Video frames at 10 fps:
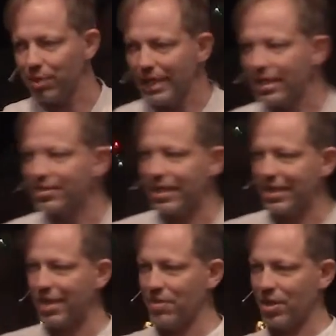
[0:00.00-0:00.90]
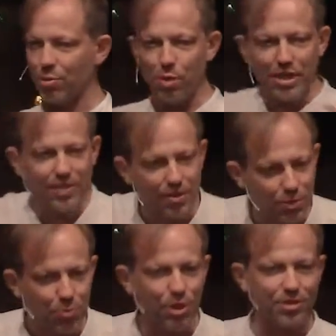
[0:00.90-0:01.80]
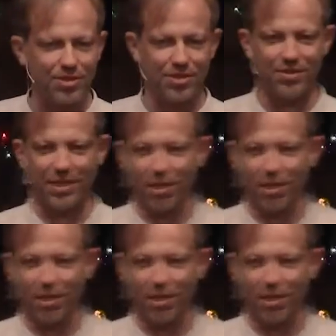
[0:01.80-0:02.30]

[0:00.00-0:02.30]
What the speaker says: read it and having a quiz afterwards on the